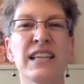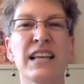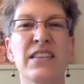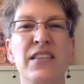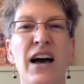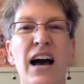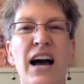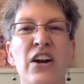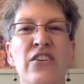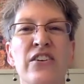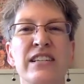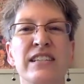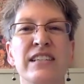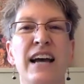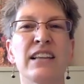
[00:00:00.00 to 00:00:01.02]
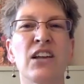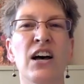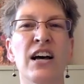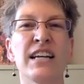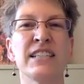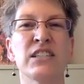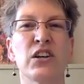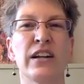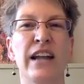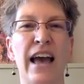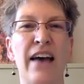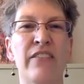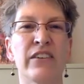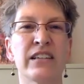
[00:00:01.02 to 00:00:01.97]
and the IRS guidelines on
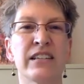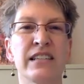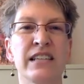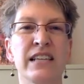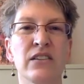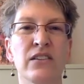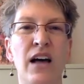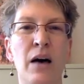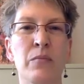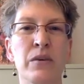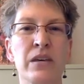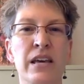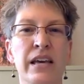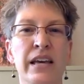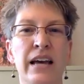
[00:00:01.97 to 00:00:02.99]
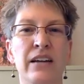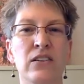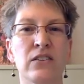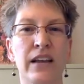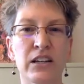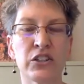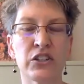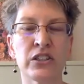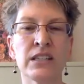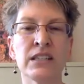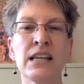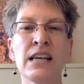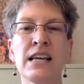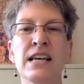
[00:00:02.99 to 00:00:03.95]
advocacy, lobbying, and election